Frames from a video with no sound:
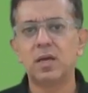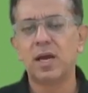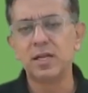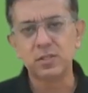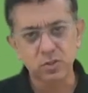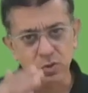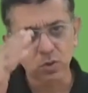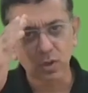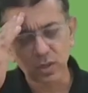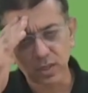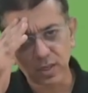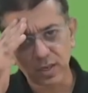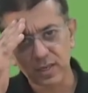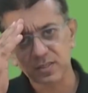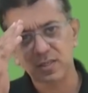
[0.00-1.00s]
I'll see you all in
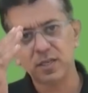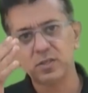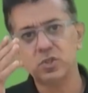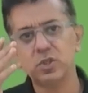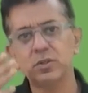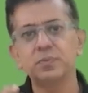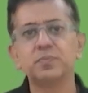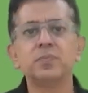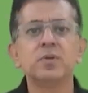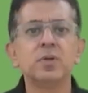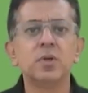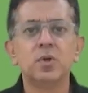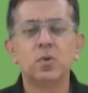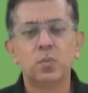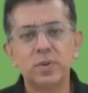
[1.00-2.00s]
the next lecture
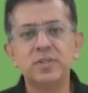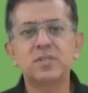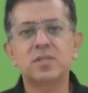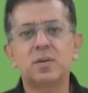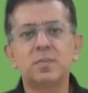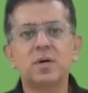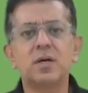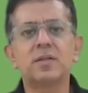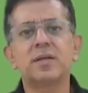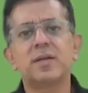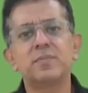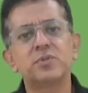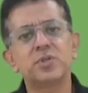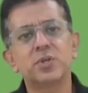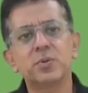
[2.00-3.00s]
with some other
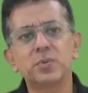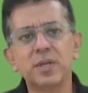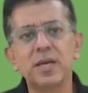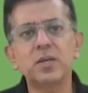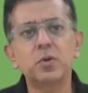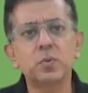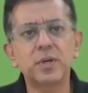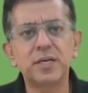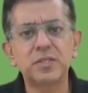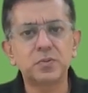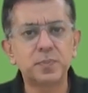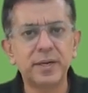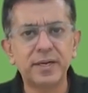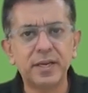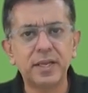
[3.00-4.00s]
MCQ. Thank you guys.
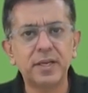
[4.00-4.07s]
Bye. Take